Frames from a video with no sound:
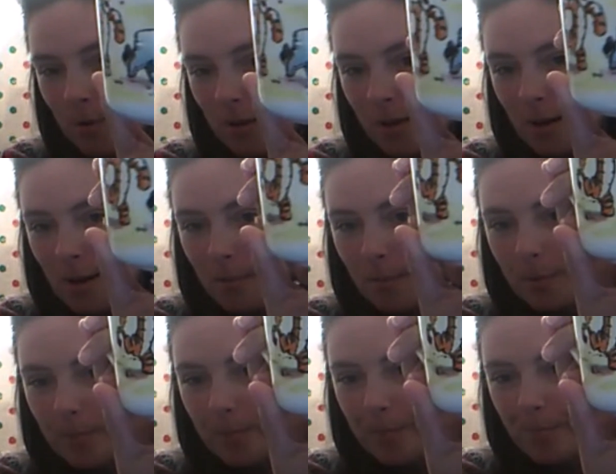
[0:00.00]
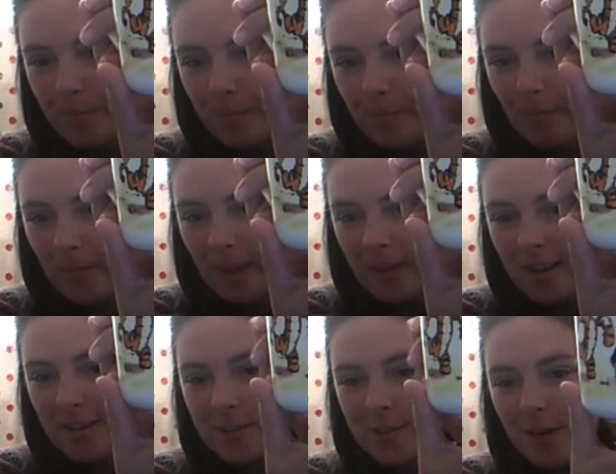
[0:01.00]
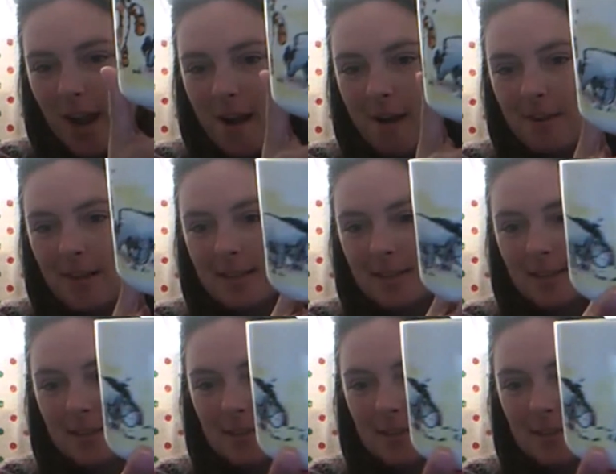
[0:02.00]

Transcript: cup. I think I just got it out of Asda's.